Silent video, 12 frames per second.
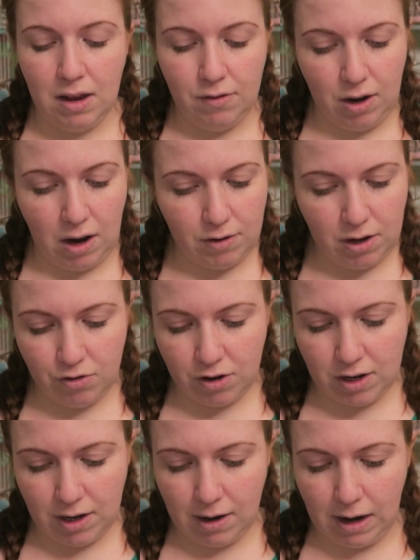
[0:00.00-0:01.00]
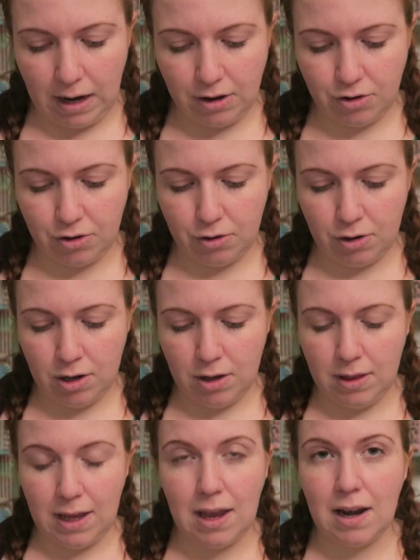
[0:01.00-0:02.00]
If you have an interesting character,
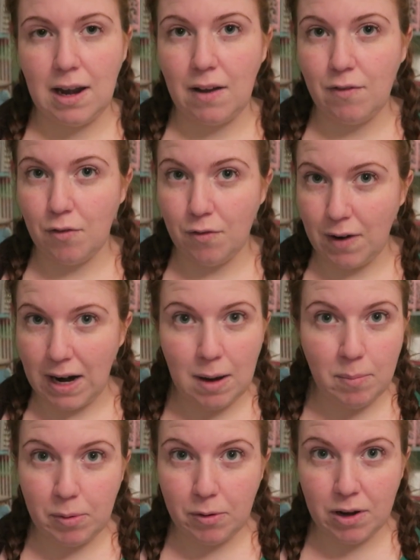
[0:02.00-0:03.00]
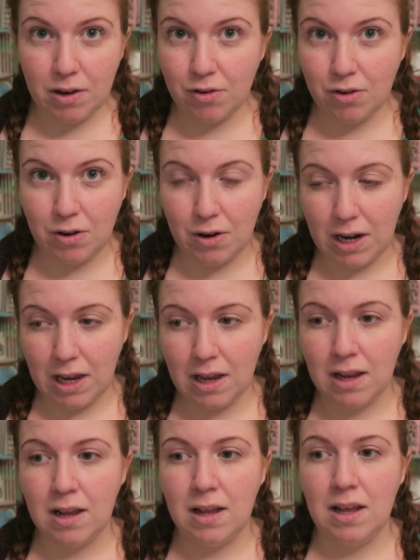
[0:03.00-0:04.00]
they can have a very boring story.